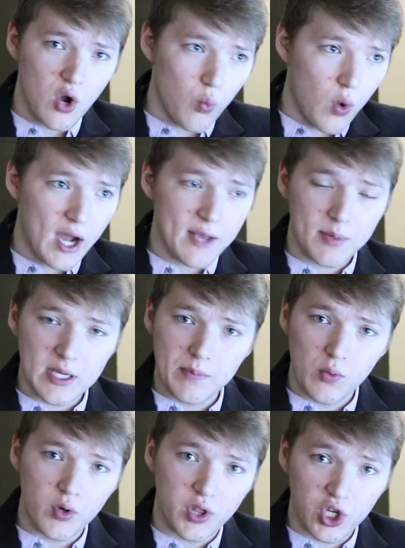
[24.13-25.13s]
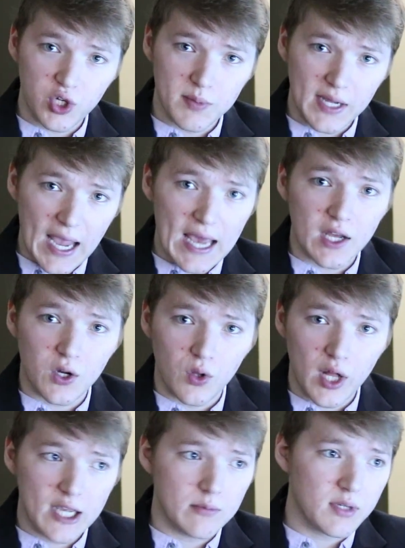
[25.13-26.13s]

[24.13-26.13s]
why people with good mechanical aim